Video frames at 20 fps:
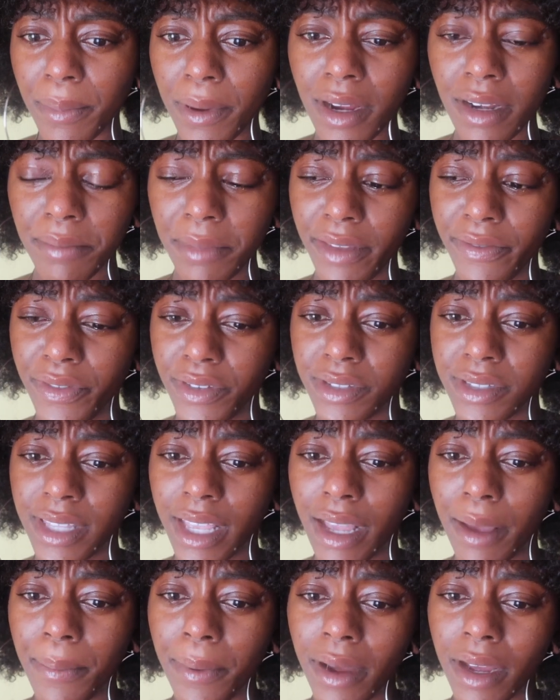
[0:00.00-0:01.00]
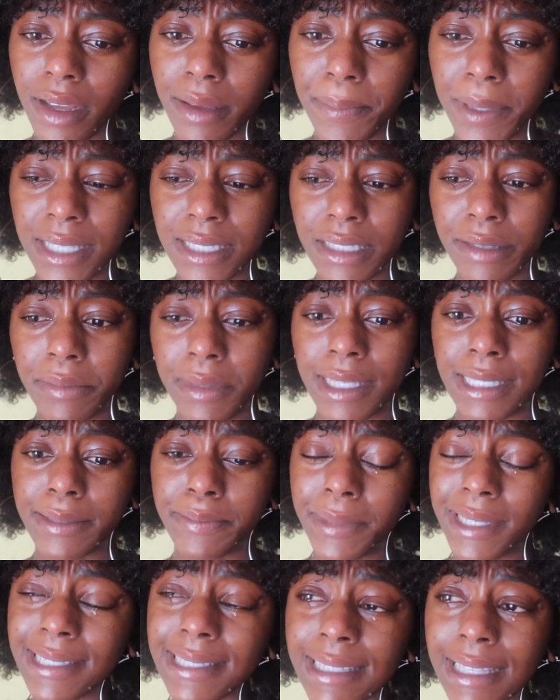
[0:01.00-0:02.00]
a part of me feels like a piece of me is
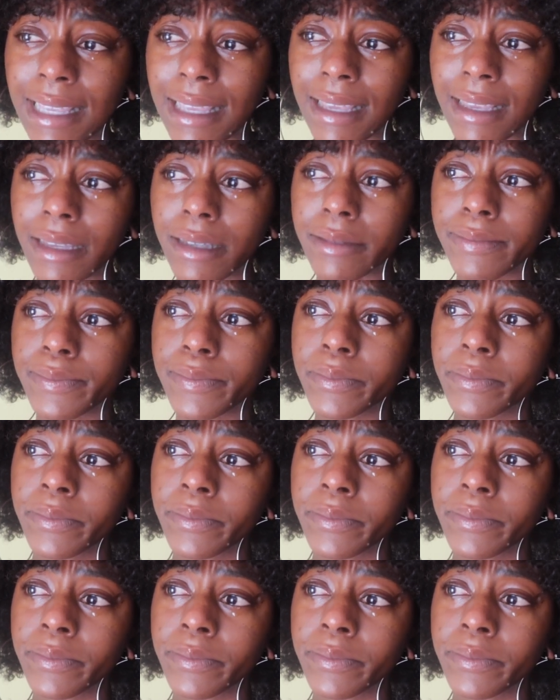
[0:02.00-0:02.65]
missing.